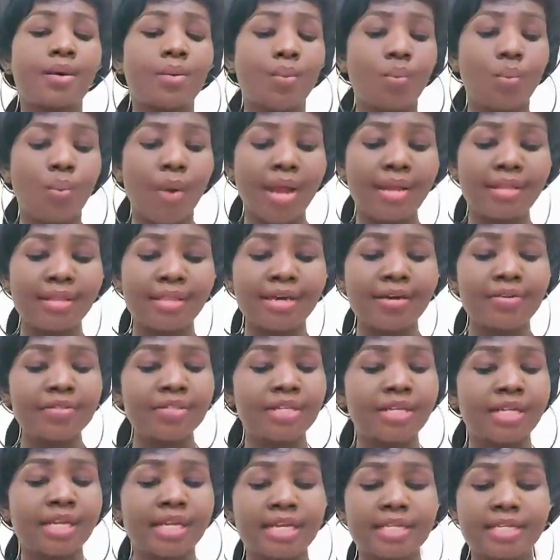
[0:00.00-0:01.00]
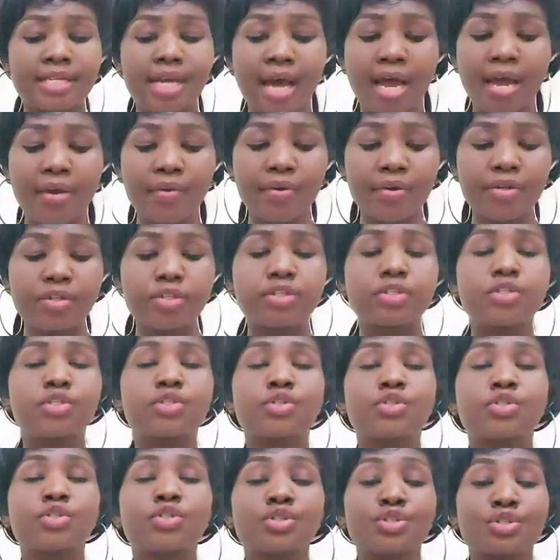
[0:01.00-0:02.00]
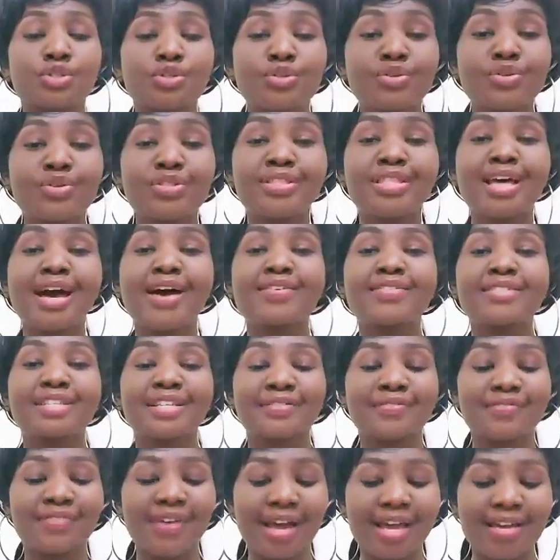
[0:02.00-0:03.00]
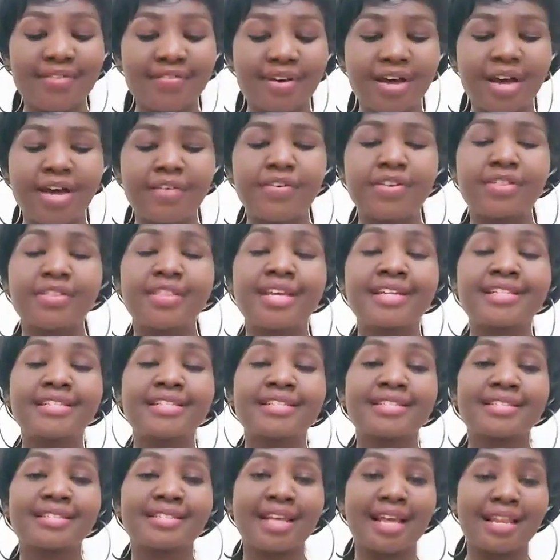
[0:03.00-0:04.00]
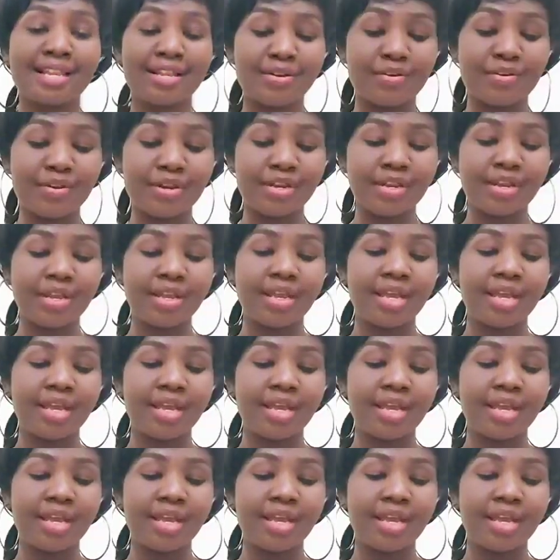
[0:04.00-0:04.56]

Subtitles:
1,800 to 2,500, that's the salary.